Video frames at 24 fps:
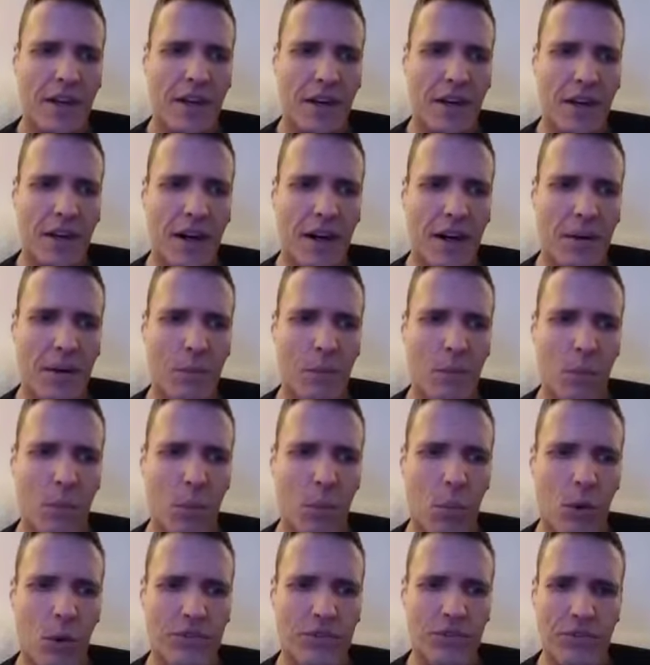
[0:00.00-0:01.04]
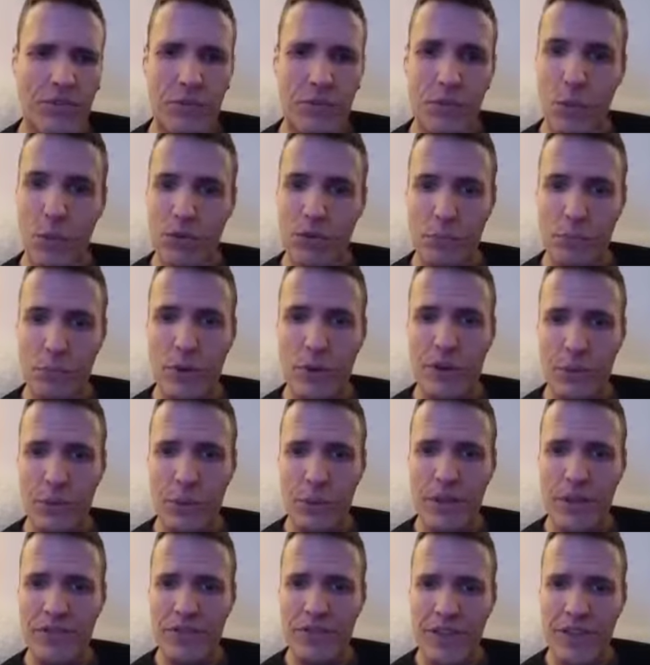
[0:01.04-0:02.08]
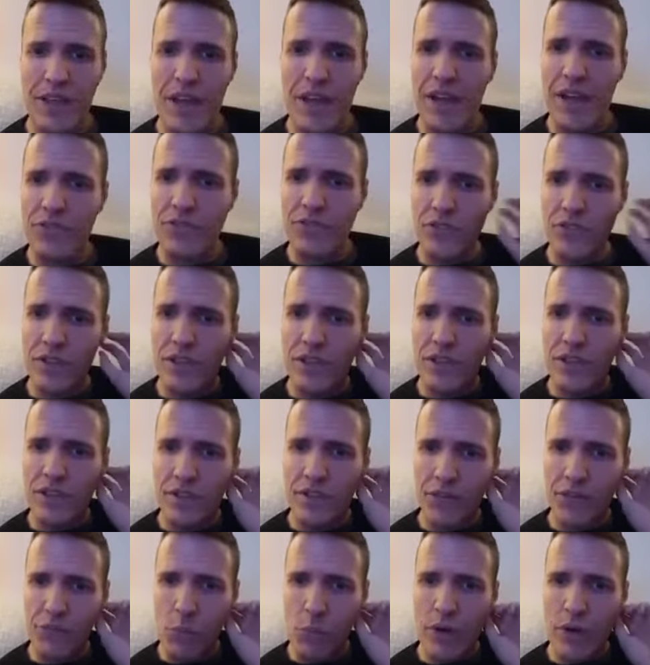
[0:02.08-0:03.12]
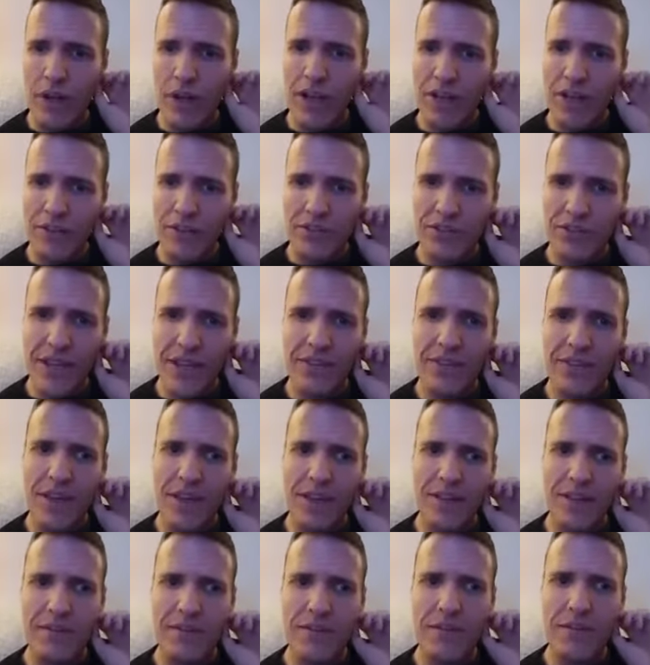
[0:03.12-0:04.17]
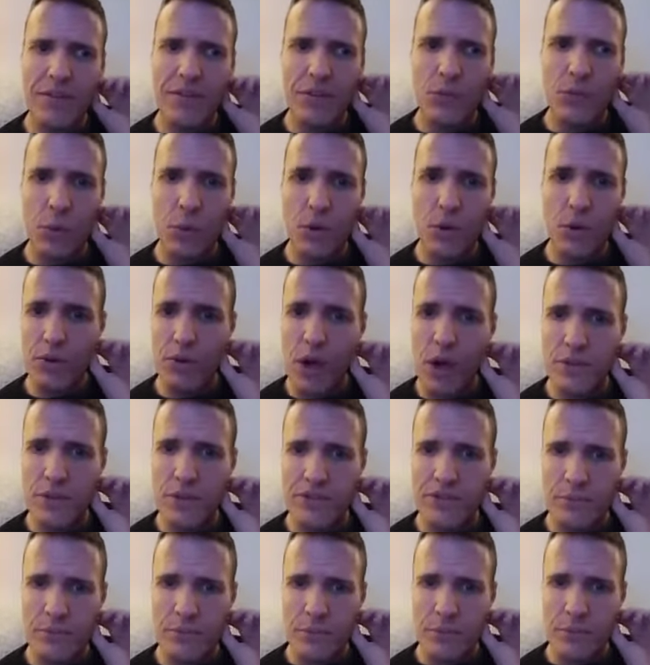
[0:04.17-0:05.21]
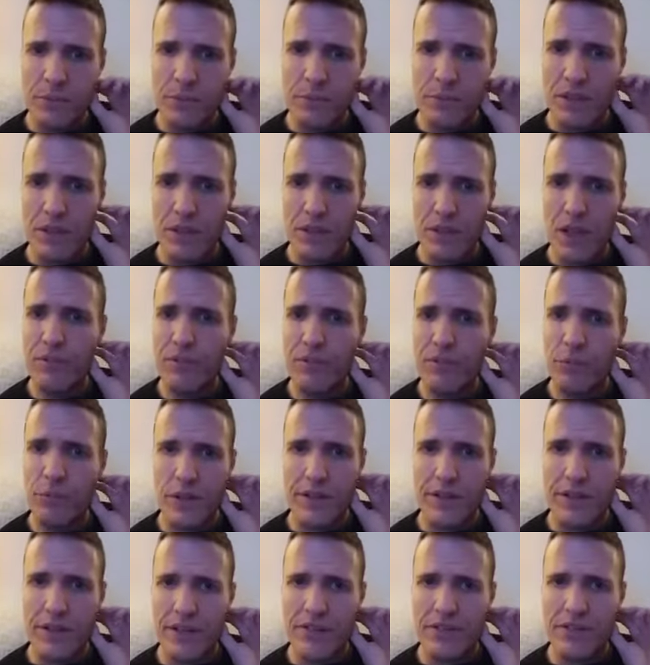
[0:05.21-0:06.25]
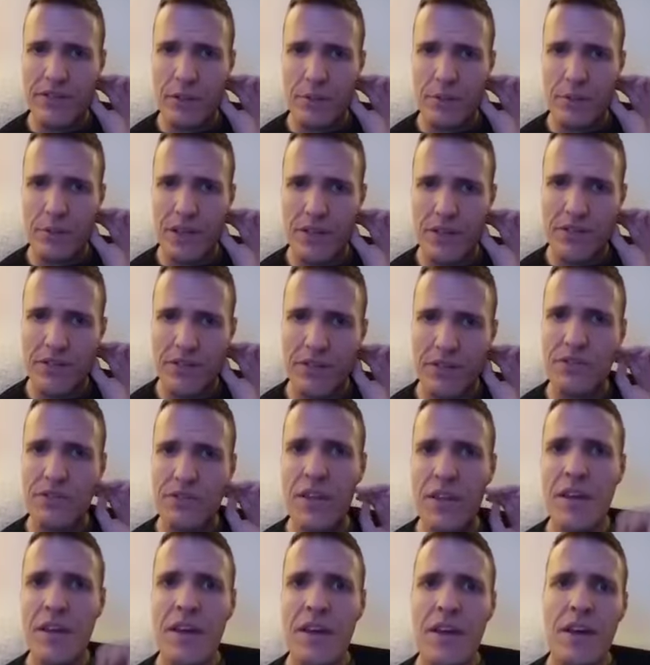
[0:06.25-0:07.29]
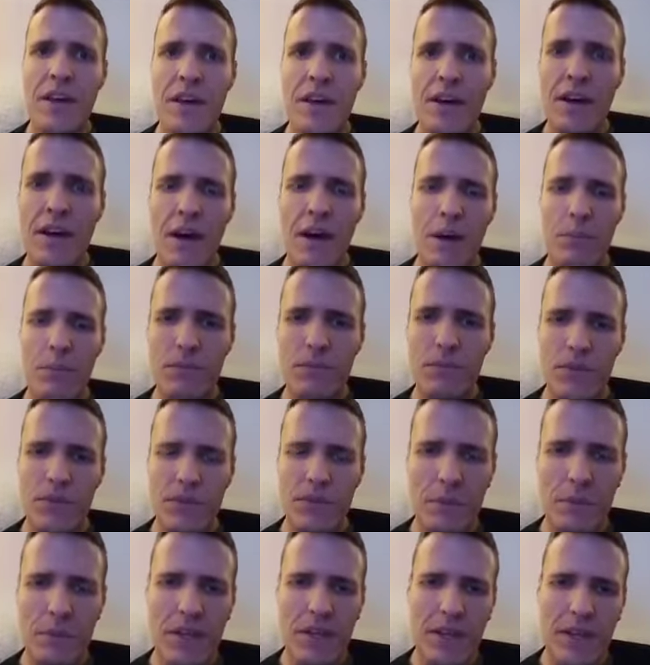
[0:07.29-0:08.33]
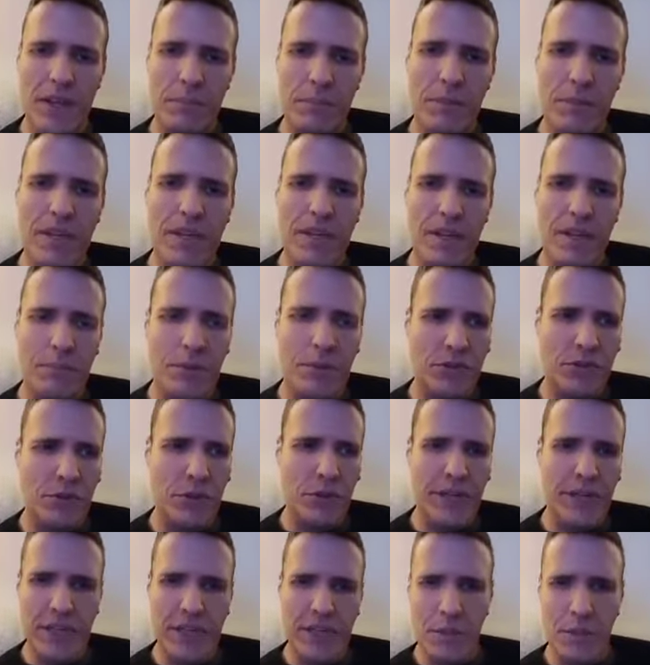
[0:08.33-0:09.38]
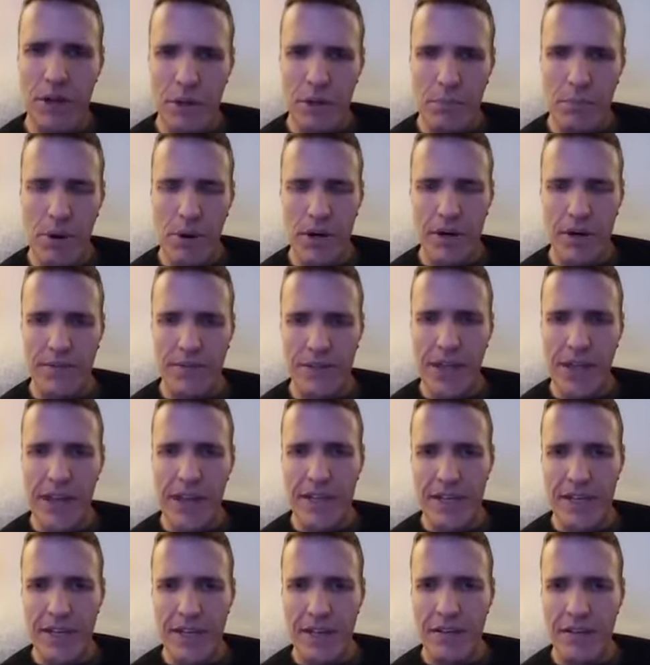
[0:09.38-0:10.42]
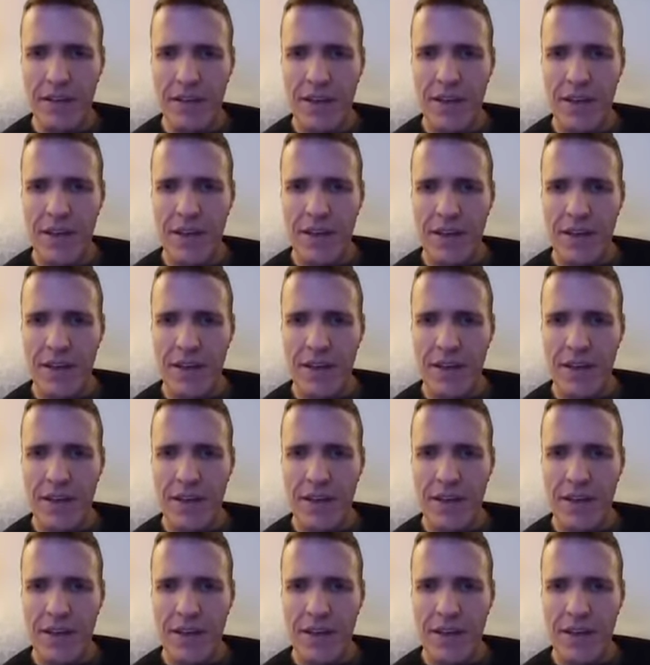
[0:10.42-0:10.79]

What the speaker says: was pretty risky actually. And from what I understand, that withdrawal symptoms could be life threatening in some cases. For somebody like me, I'd been drinking the better part of a decade,